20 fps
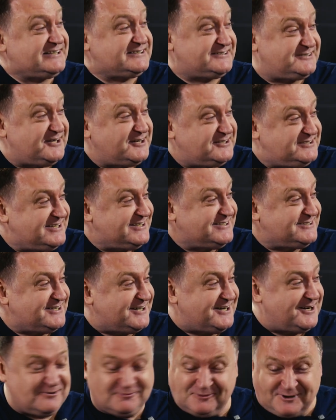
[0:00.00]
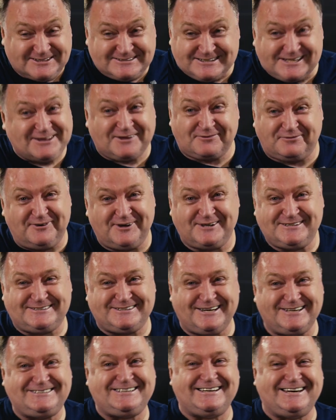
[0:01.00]
search engine. It wasn't the first
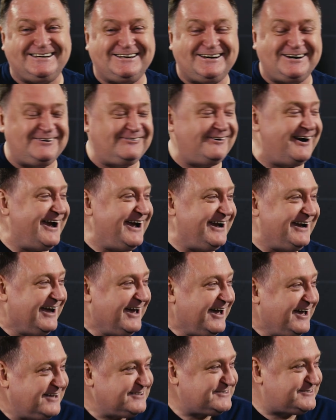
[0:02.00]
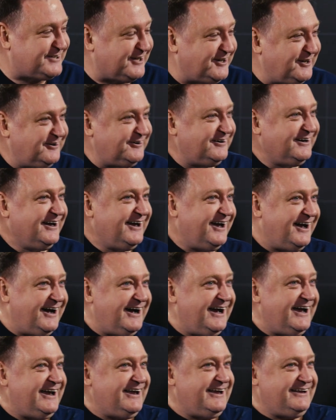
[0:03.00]
search engine, right? So
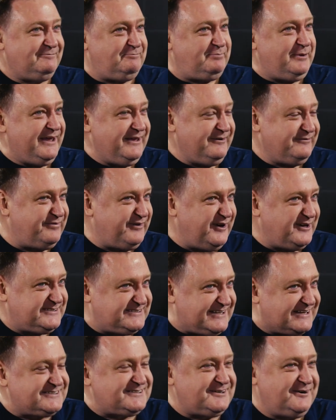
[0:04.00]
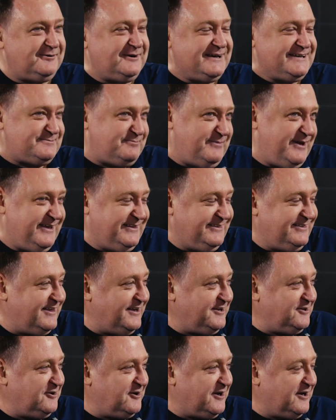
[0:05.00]
being first doesn't always mean
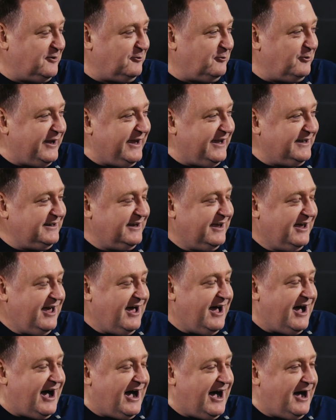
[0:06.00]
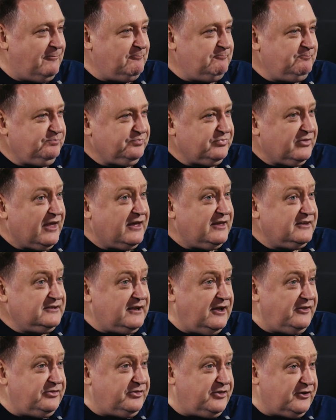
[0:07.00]
that you're going to win.
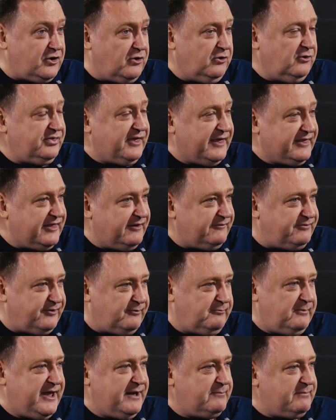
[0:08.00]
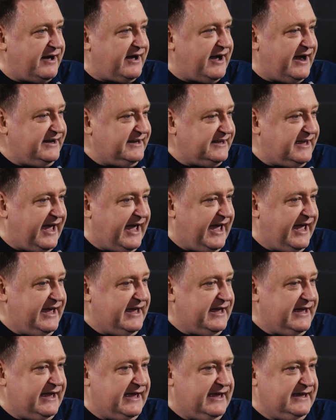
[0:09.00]
The cool thing that for me about
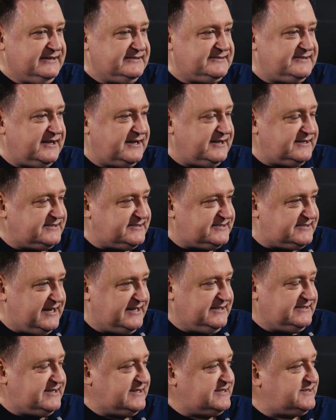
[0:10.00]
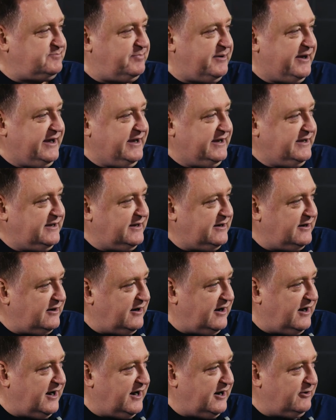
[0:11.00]
ADK is that since it's been
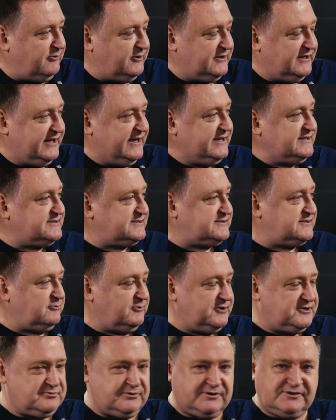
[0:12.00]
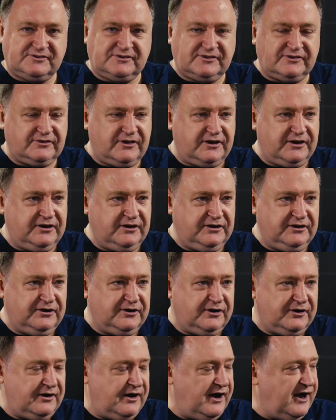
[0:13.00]
released, which was,
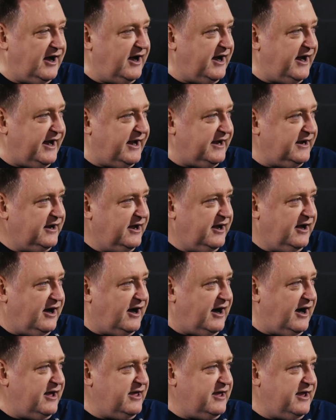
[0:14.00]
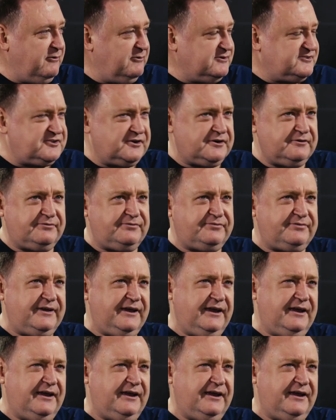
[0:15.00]
it was sort of